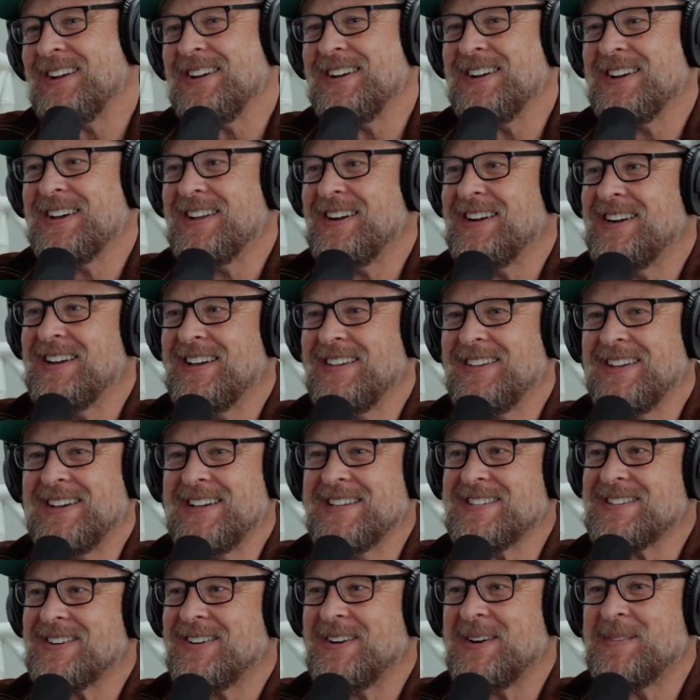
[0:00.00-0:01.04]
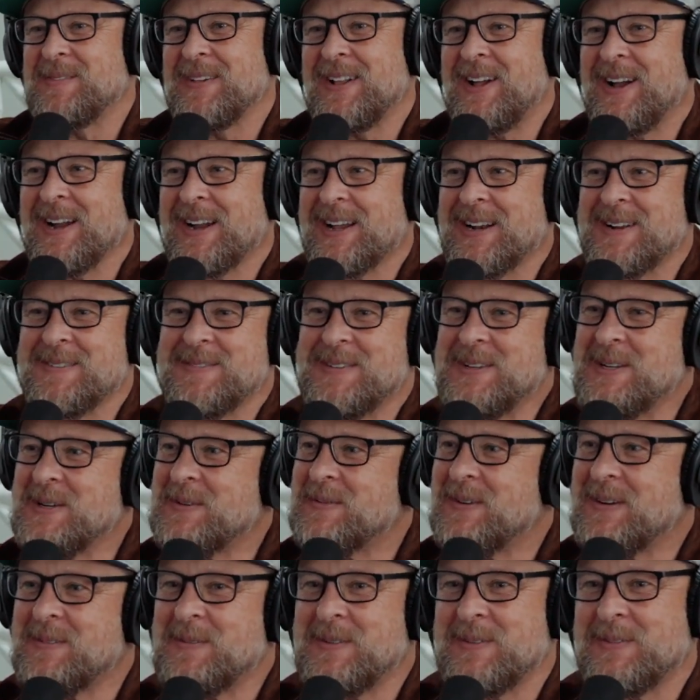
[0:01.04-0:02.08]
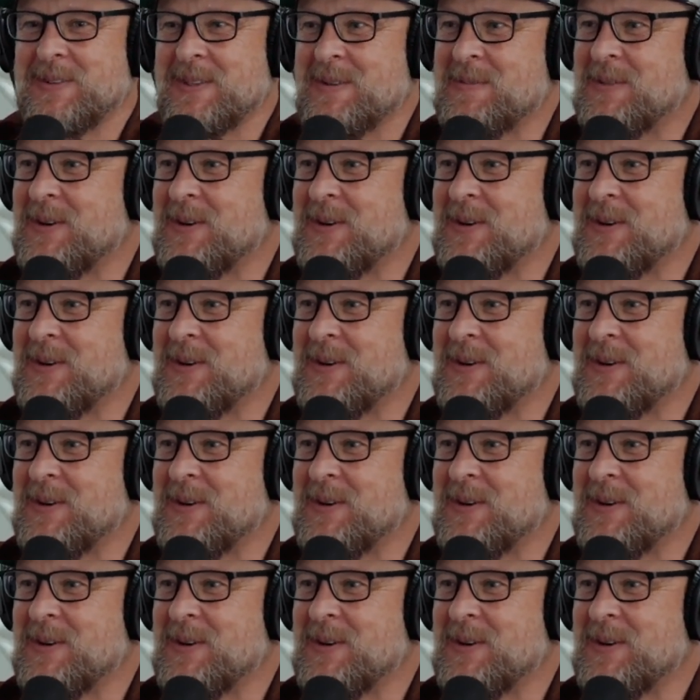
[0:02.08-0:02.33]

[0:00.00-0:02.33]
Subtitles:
it. You could have done this, or you're blocking a view. But for the